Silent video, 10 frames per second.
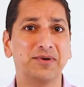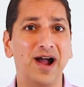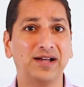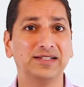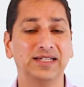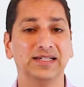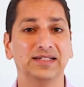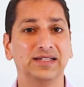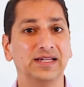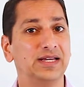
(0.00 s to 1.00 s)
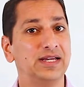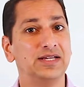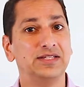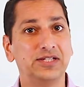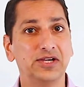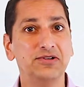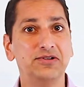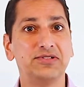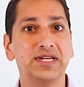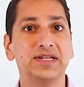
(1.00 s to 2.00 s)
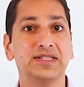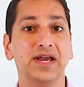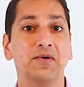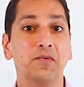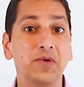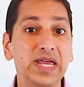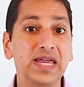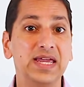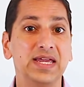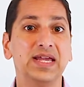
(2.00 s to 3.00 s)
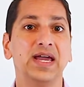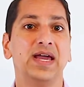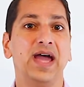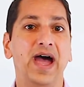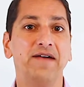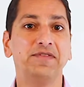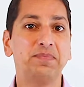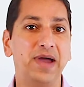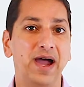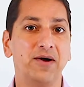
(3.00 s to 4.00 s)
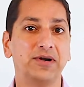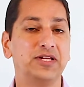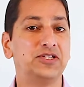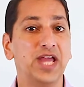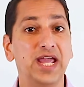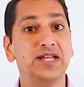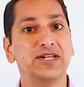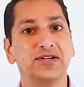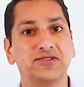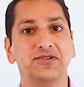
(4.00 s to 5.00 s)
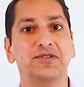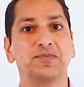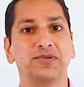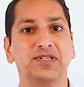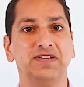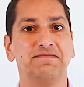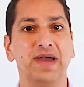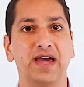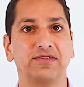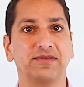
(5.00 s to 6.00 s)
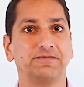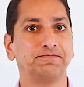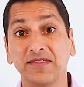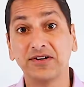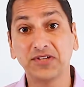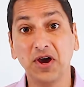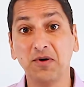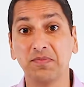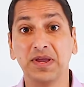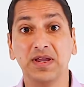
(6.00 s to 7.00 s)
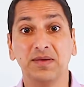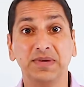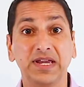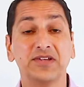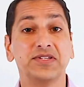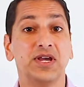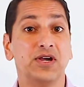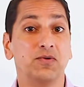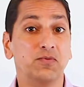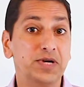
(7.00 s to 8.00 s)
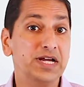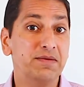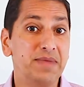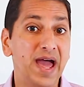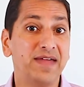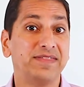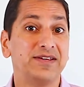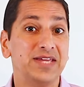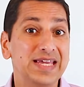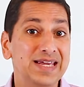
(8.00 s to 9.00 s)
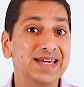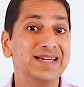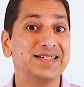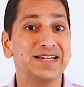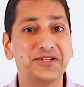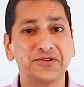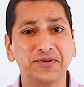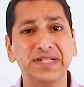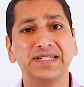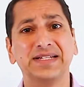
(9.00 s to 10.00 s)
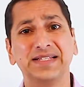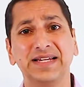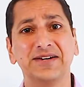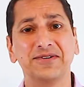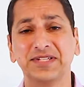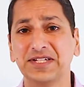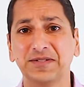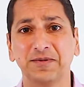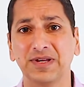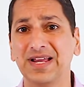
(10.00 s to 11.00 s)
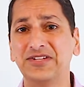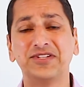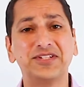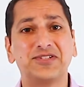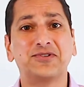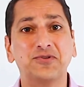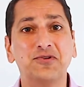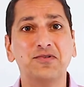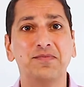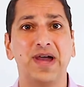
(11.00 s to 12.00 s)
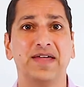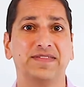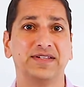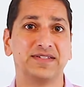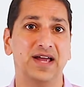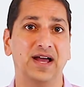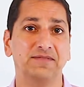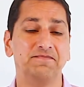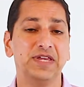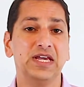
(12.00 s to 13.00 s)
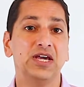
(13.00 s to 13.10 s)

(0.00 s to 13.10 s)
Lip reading: broccoli. The good news is that we have the power to change how students perceive math. There's hope, because real math is intrinsically irresistible. It's just school math that's not.